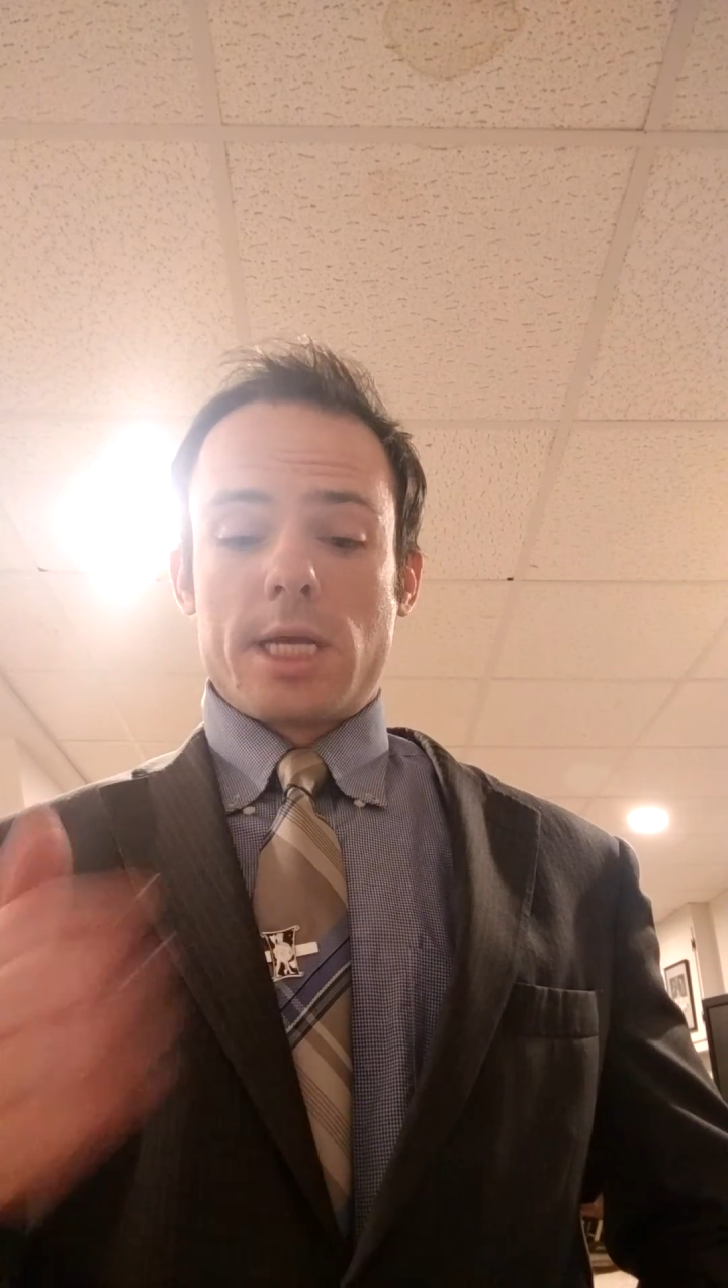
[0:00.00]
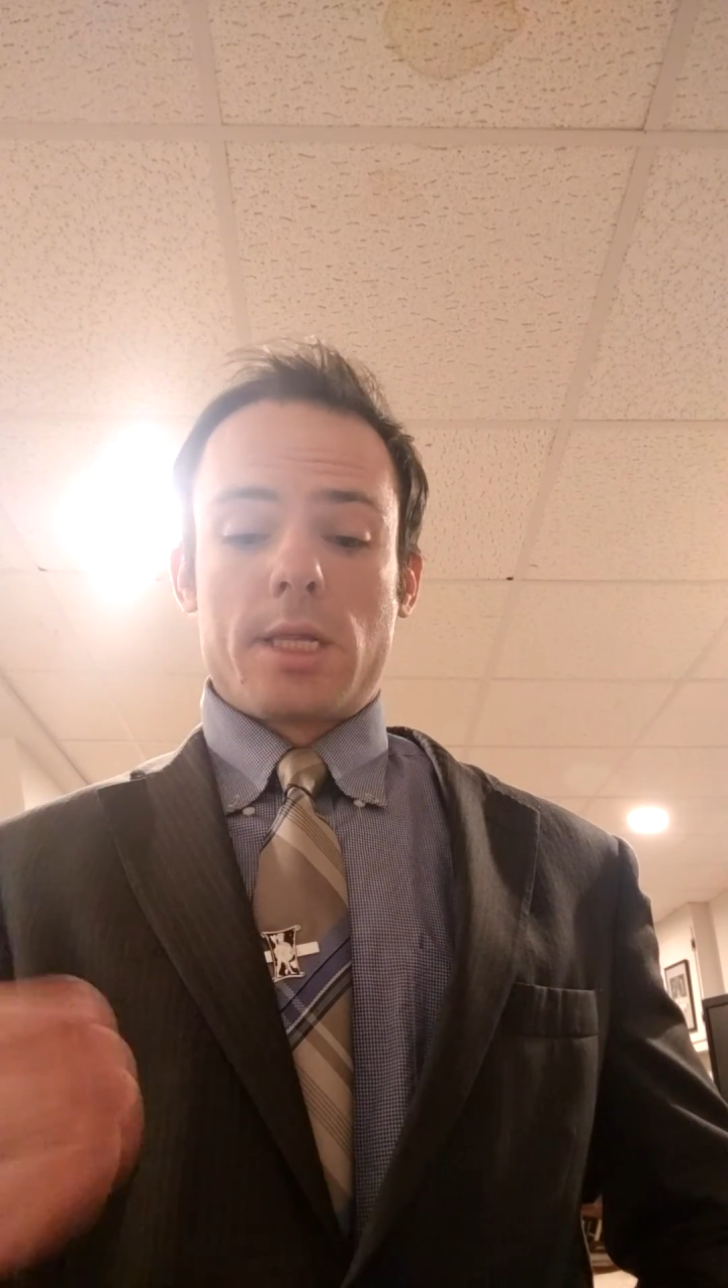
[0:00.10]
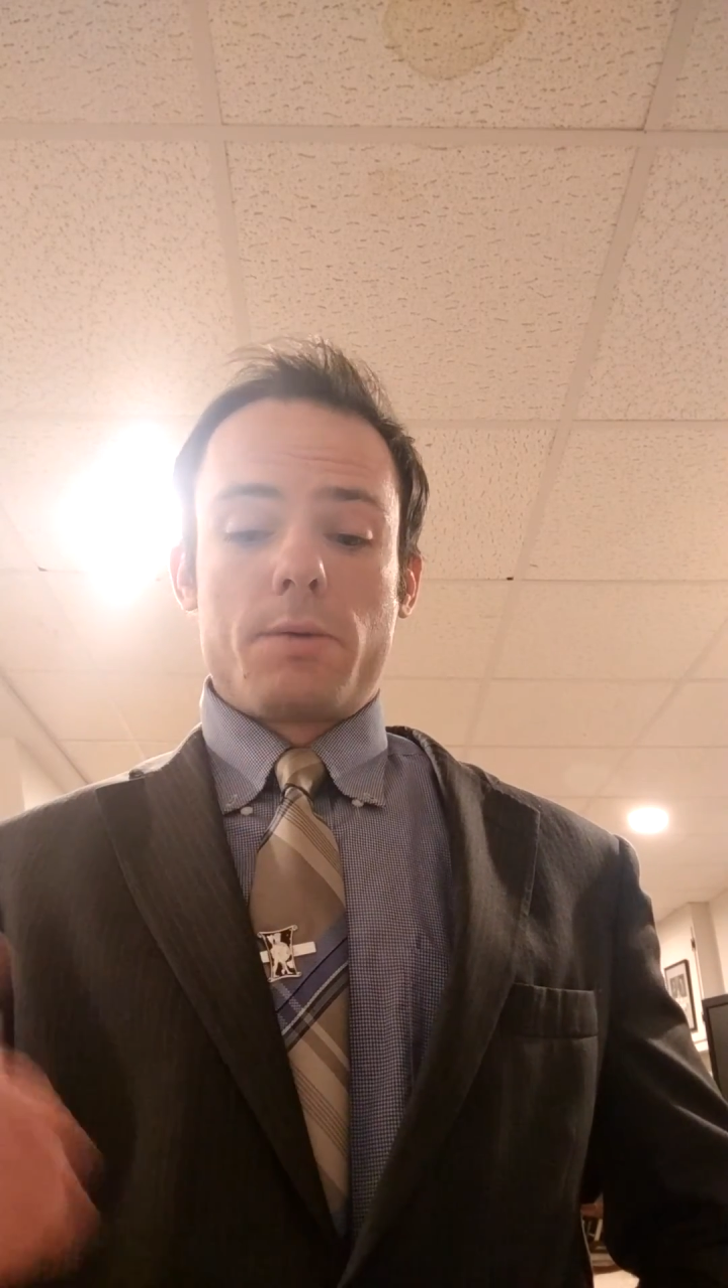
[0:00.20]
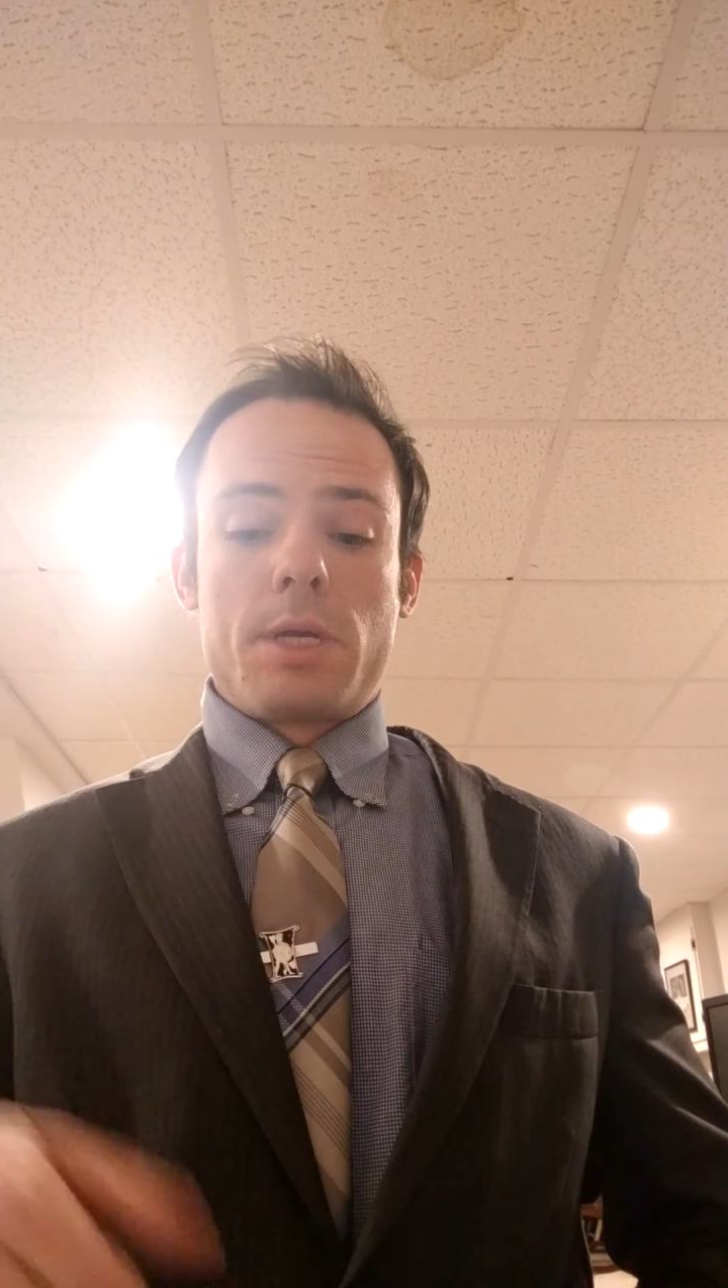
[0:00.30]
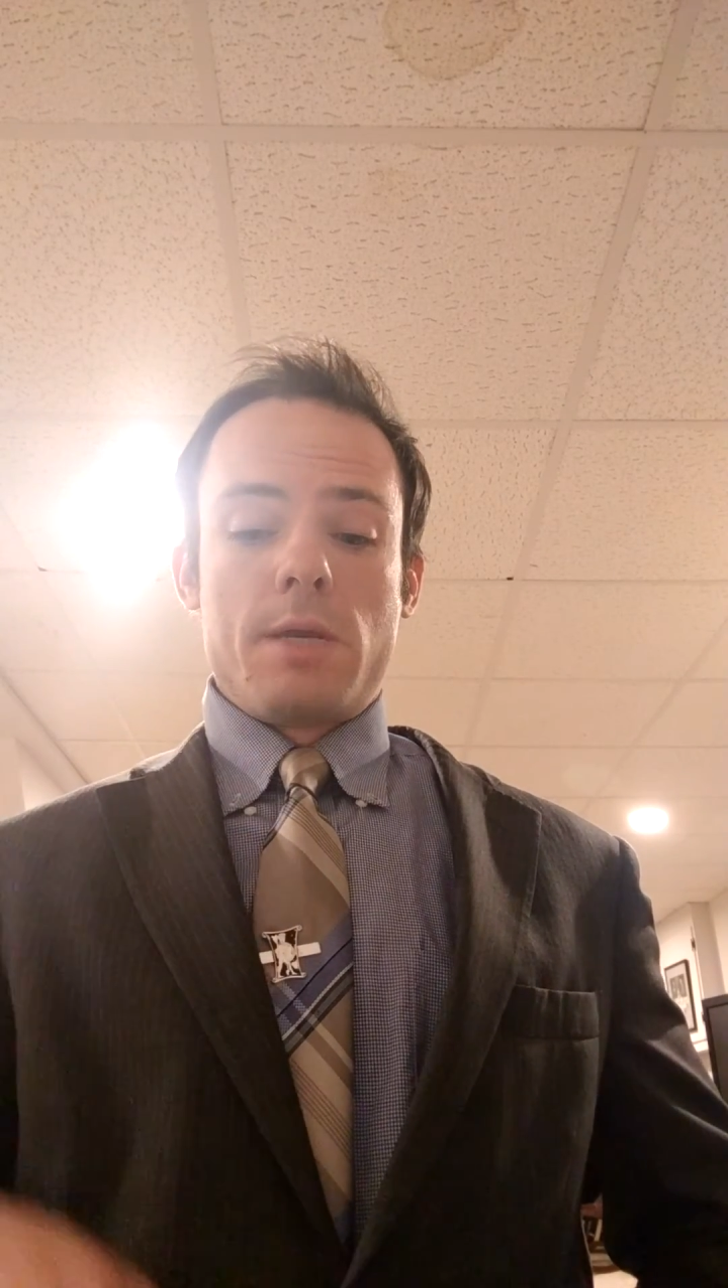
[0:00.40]

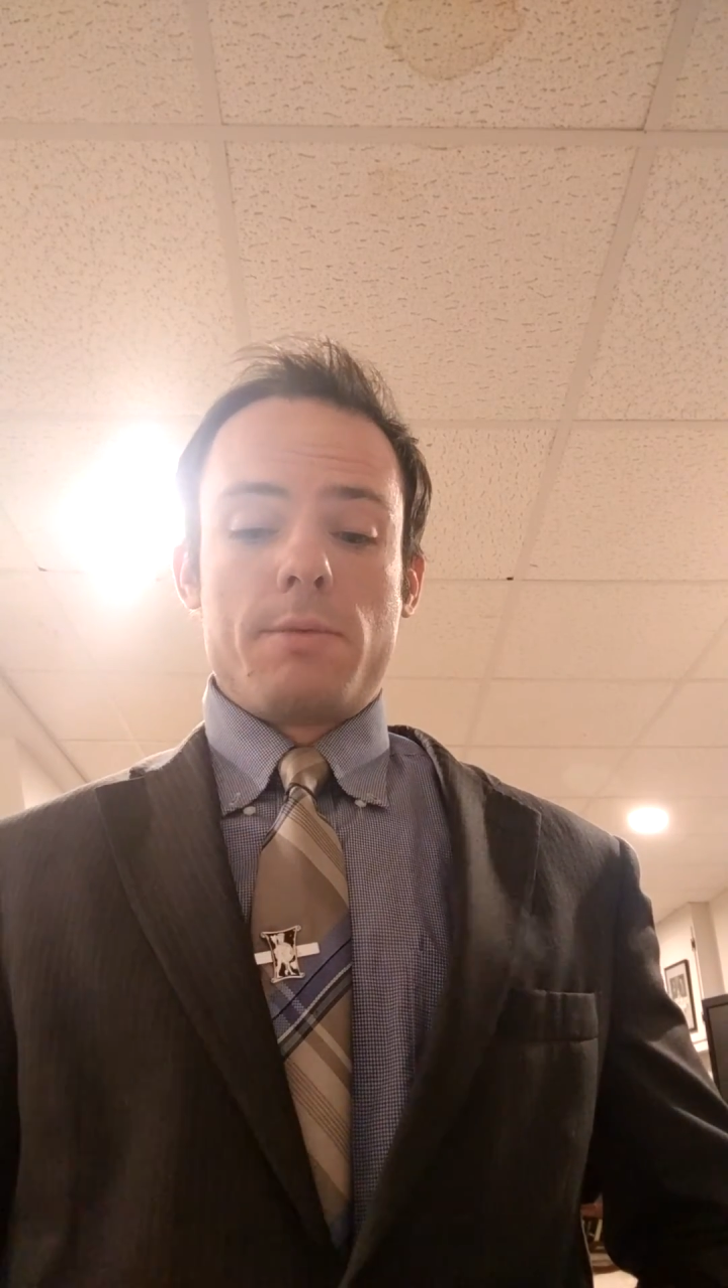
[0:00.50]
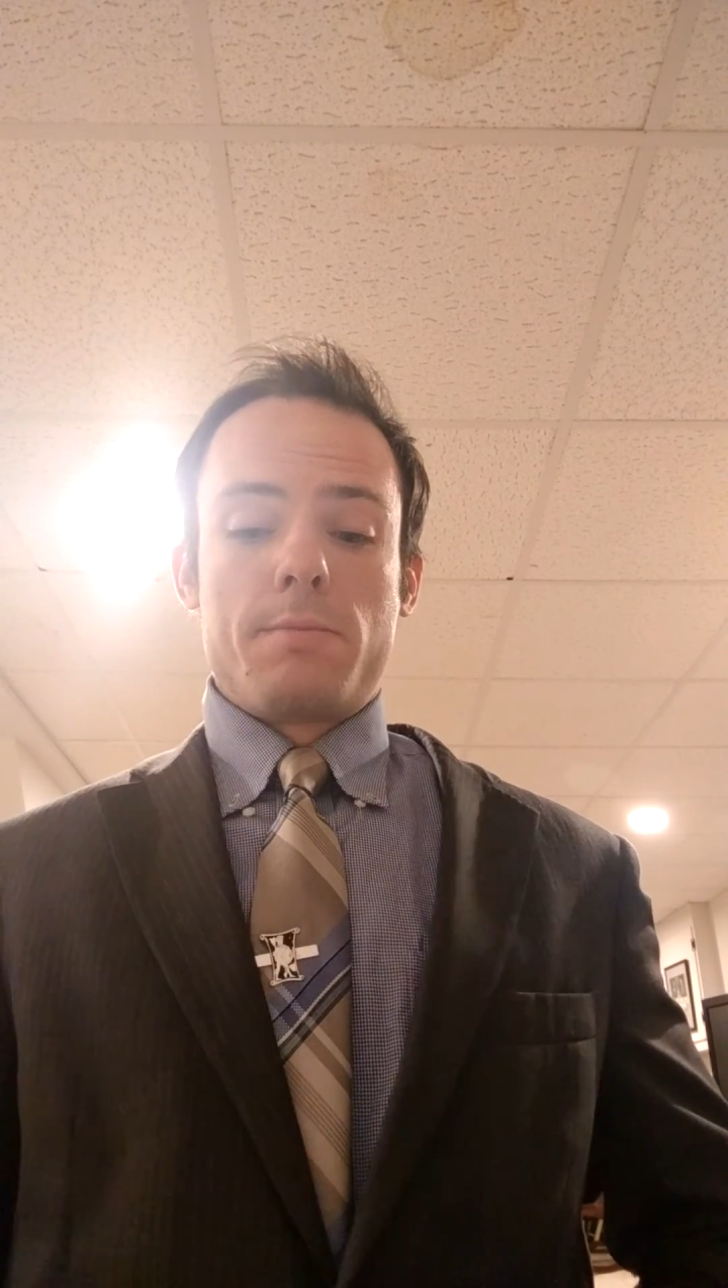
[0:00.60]
Elohim